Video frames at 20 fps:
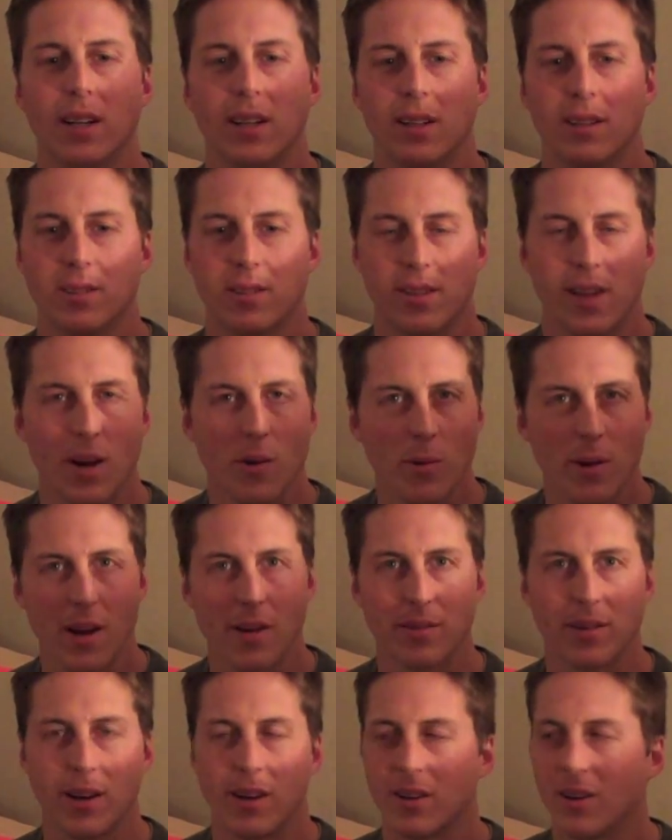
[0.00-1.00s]
So that way
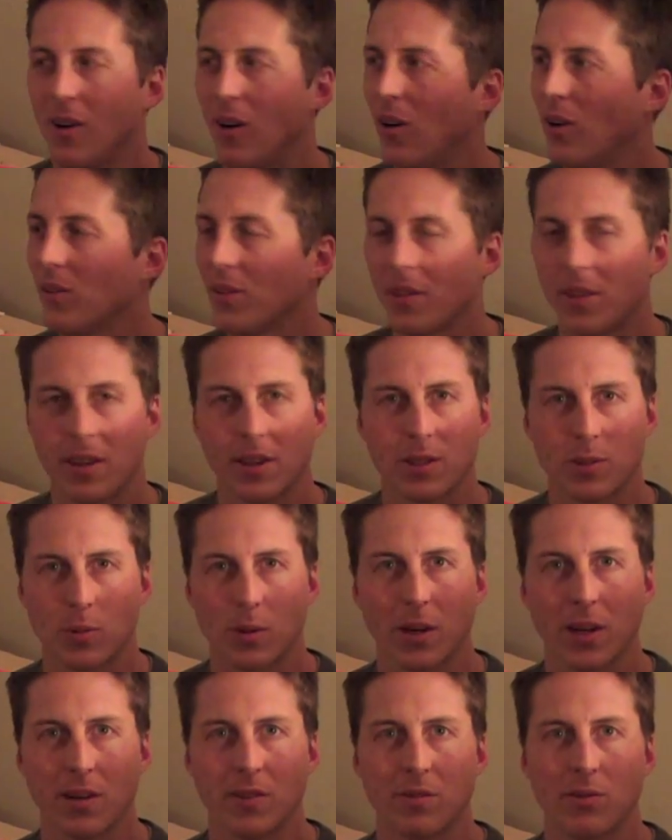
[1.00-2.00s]
I've got all the things
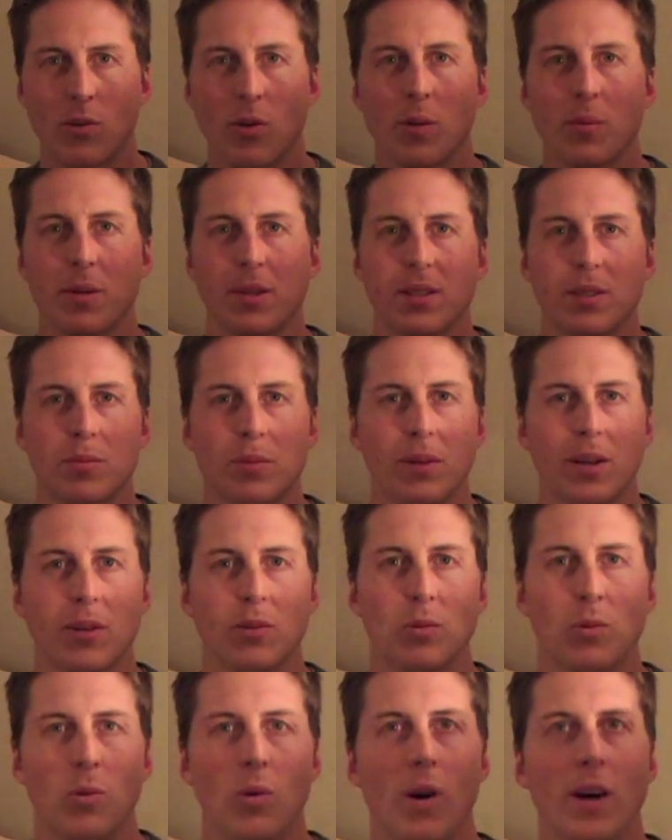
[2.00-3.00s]
working for me. This plane
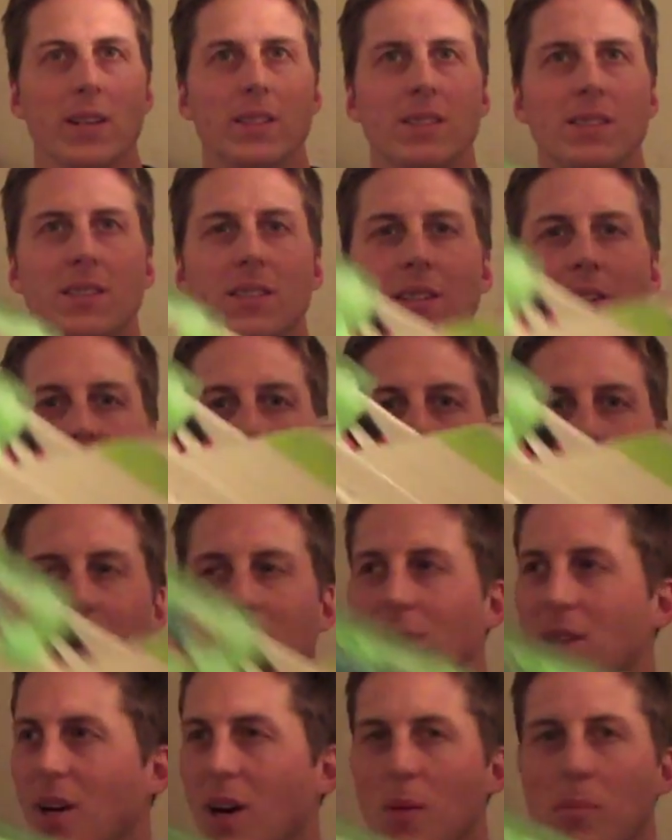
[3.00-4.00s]
wants to nose
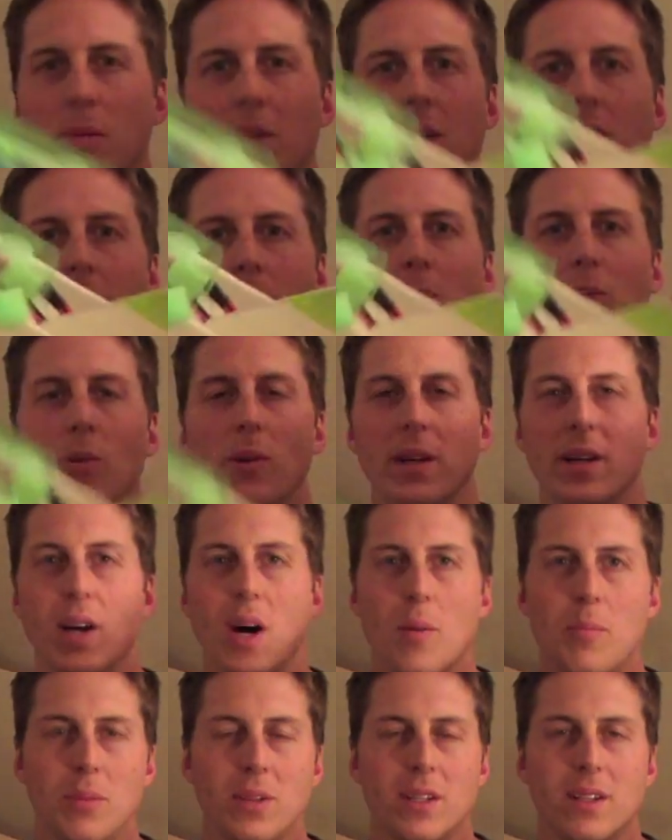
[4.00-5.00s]
up and keep going
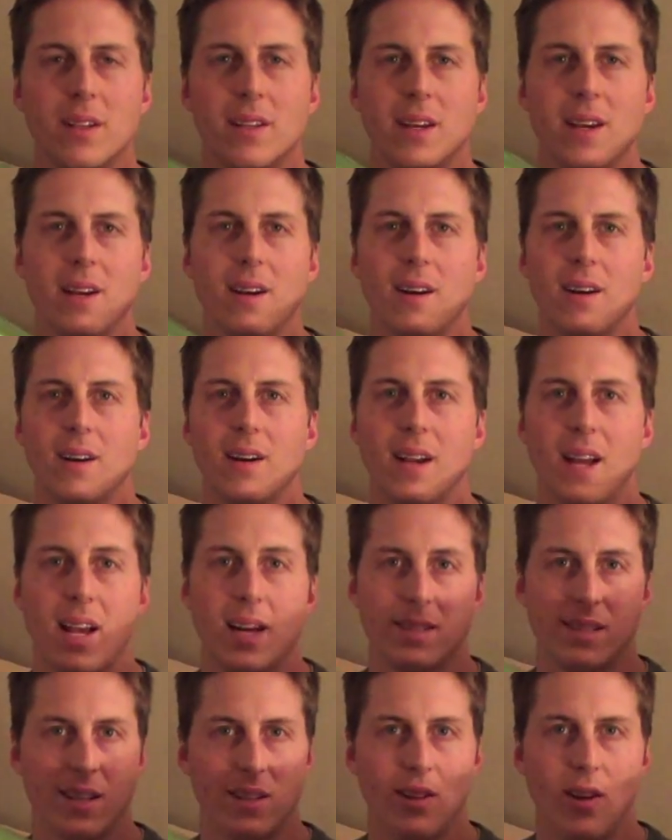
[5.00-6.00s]
up into the air
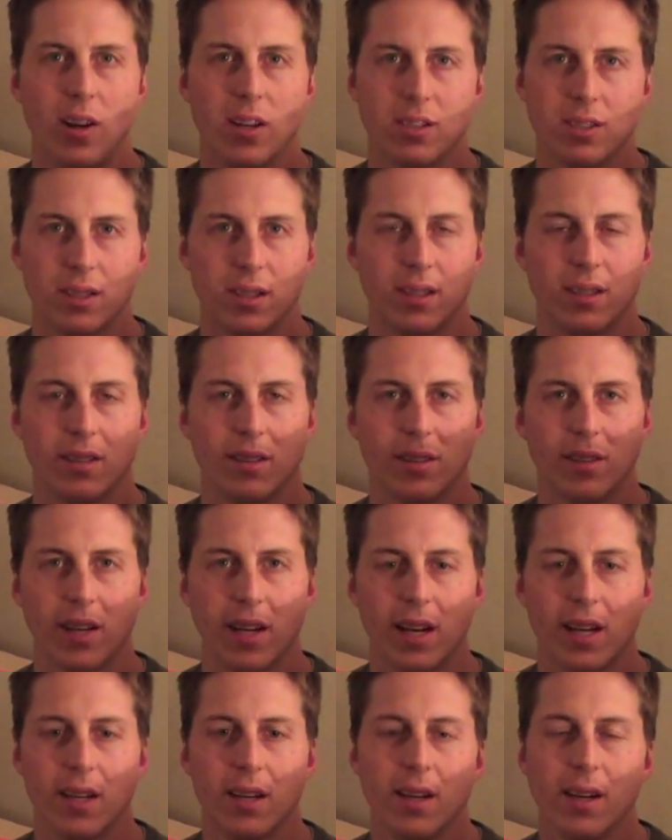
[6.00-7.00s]
as I launch it.
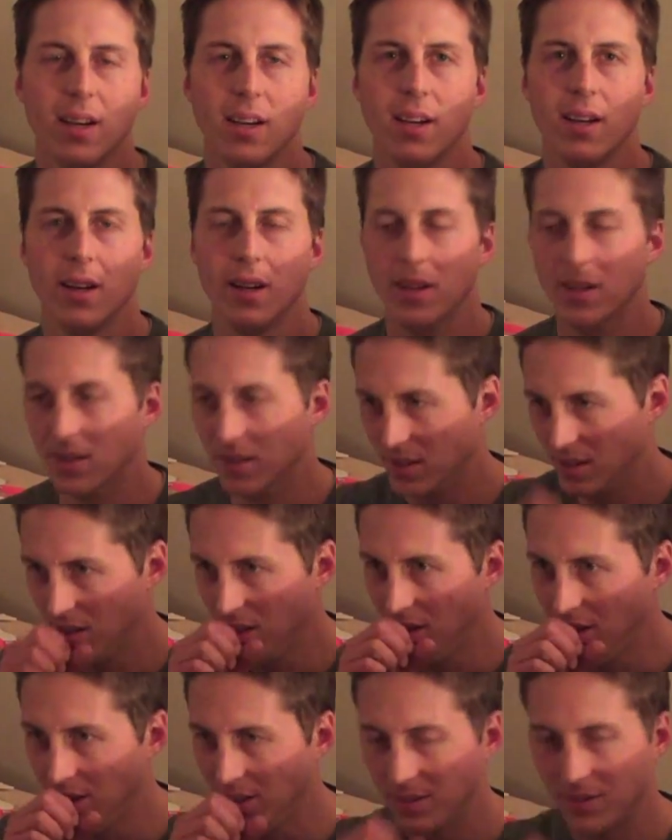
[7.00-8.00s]
Okay.
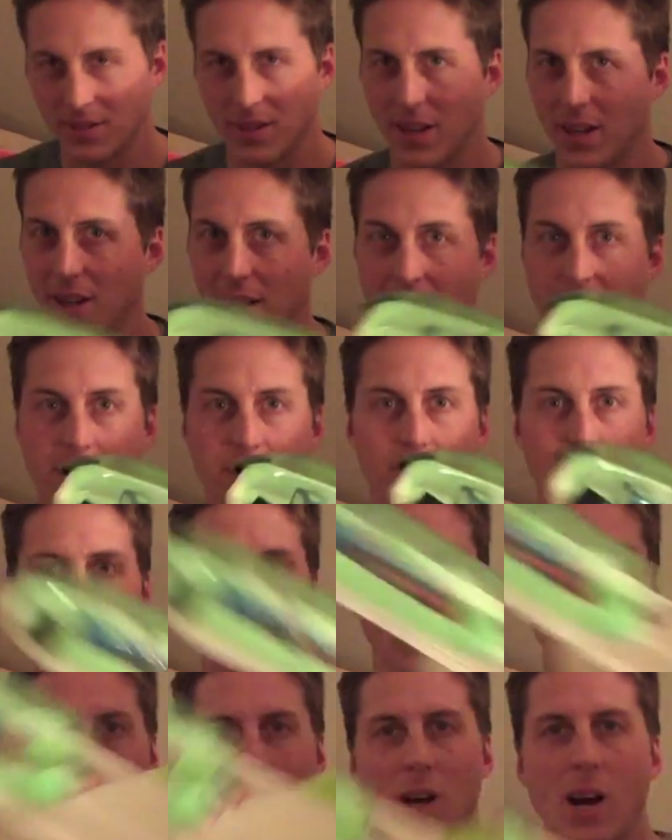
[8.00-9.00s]
And a nice
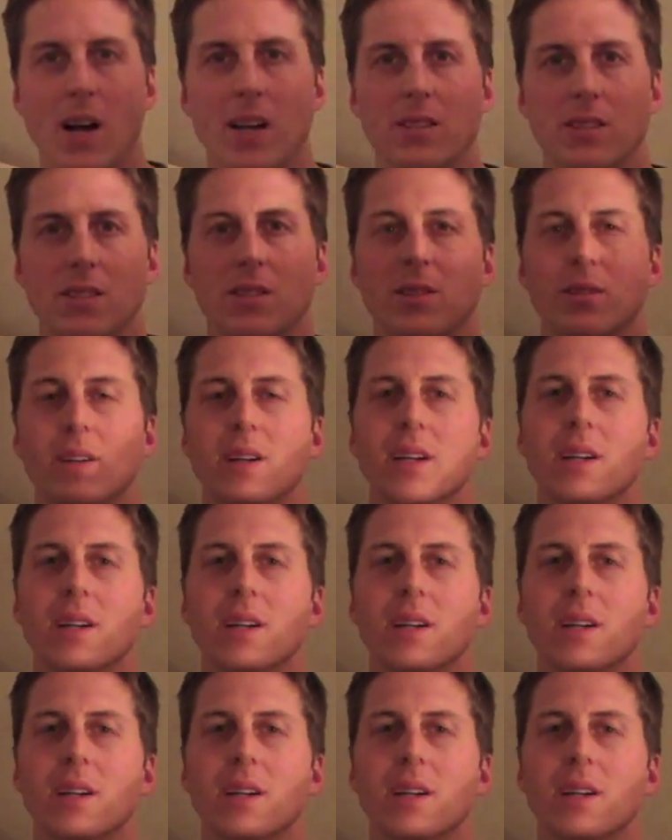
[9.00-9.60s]
firm toss too.